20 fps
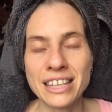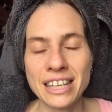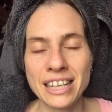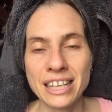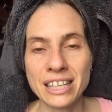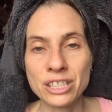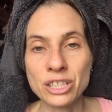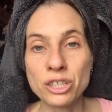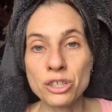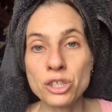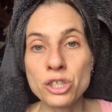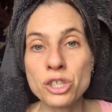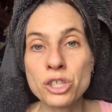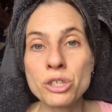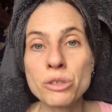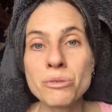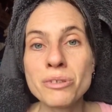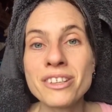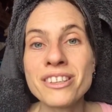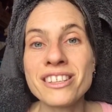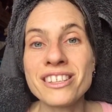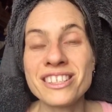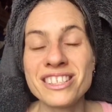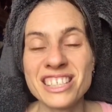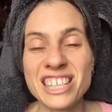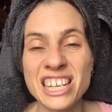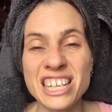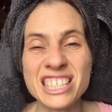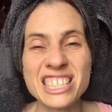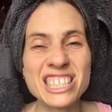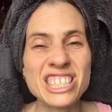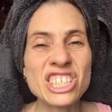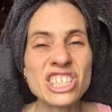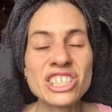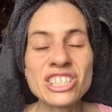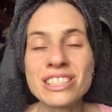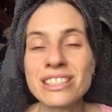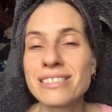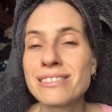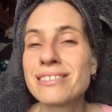Yeshua the Son
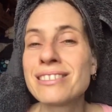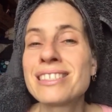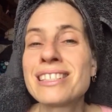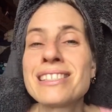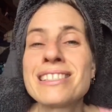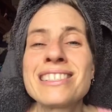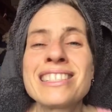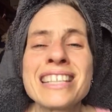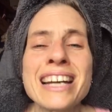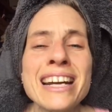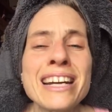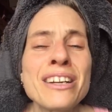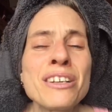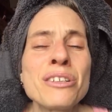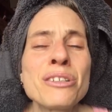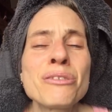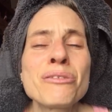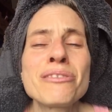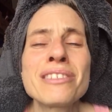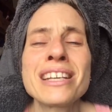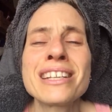just desire you.